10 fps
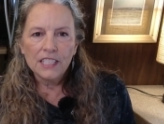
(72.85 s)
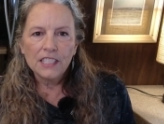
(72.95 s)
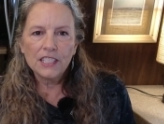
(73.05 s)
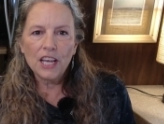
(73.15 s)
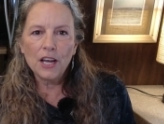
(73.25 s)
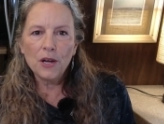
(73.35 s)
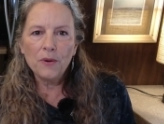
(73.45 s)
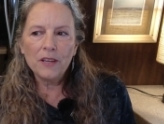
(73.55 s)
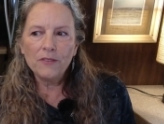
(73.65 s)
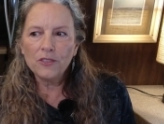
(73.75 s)

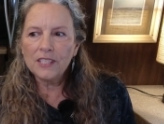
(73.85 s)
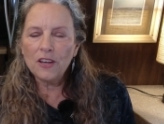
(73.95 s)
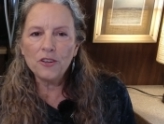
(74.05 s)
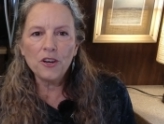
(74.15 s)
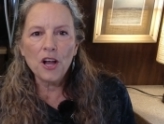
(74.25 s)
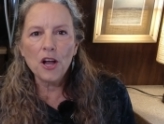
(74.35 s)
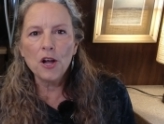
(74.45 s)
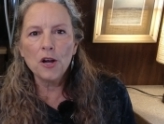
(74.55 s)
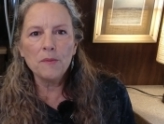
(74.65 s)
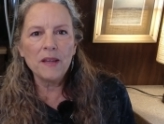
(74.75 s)
So if you sell your
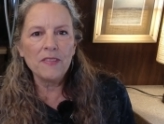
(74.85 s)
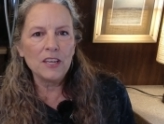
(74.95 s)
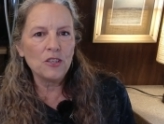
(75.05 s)
home and then